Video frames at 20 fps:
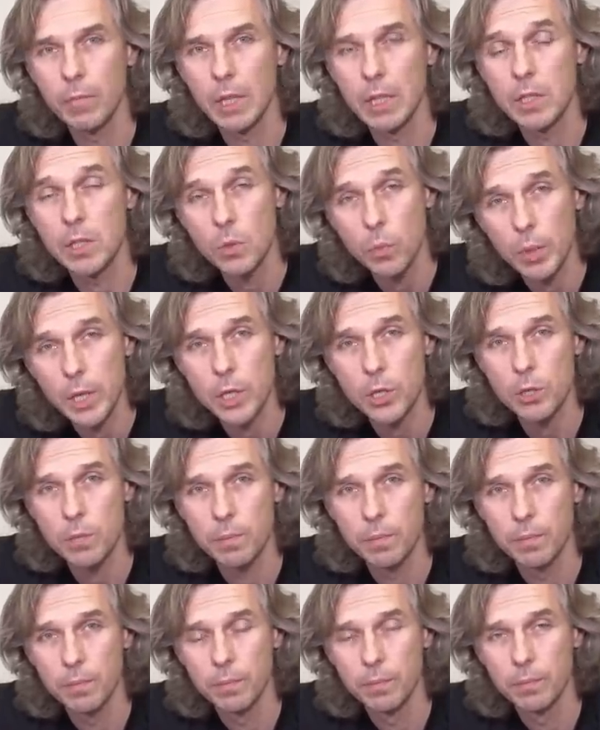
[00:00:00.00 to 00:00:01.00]
switch
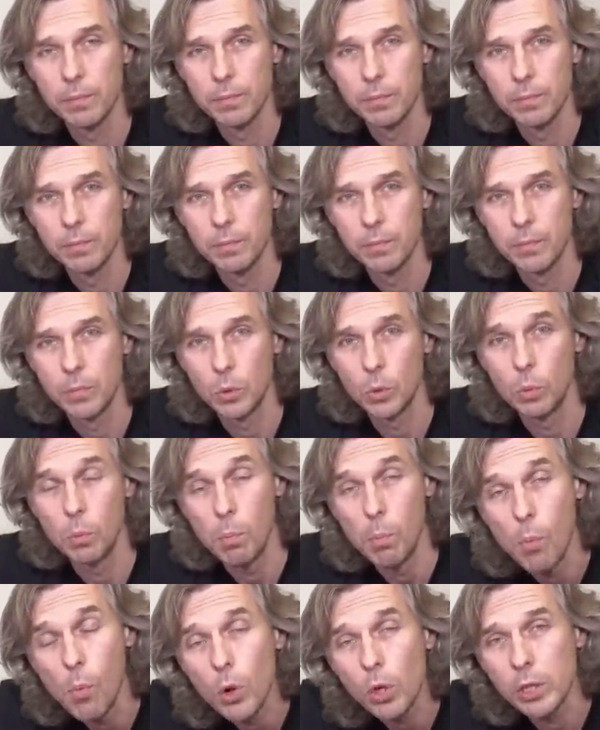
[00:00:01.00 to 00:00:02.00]
to
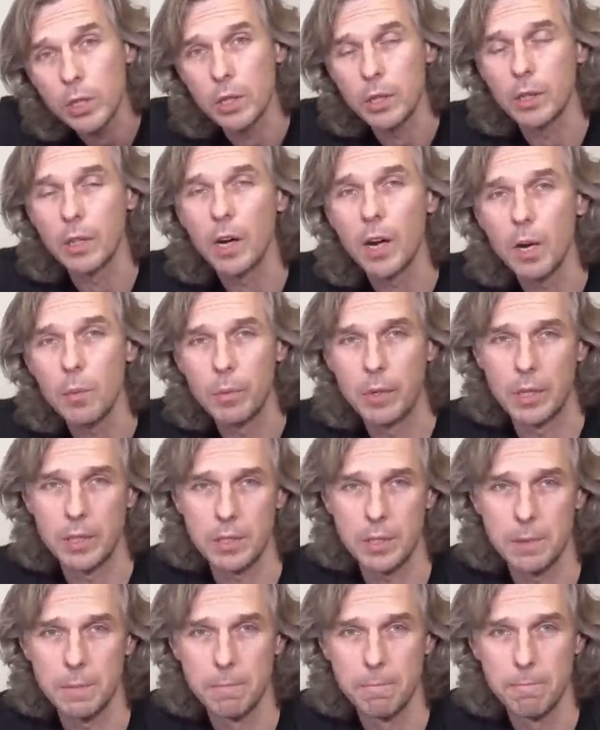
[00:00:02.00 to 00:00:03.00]
modern
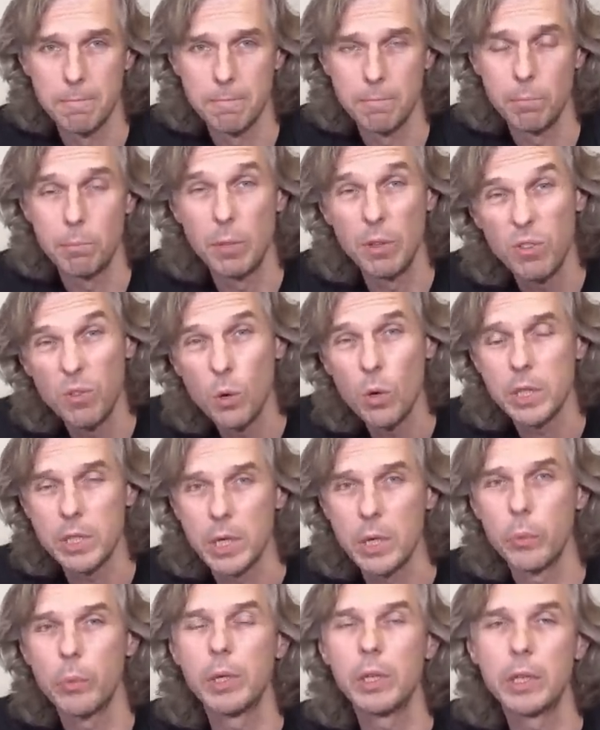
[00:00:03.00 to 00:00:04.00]
cameras before
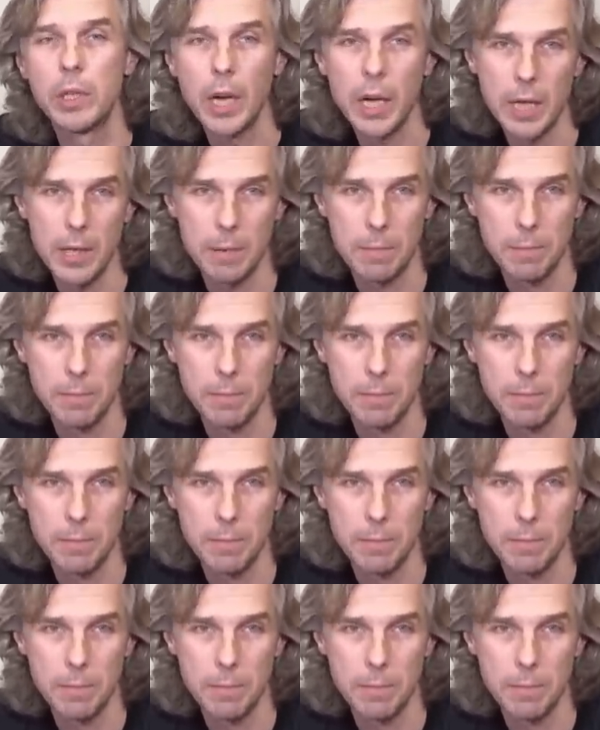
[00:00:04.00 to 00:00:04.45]
they will die.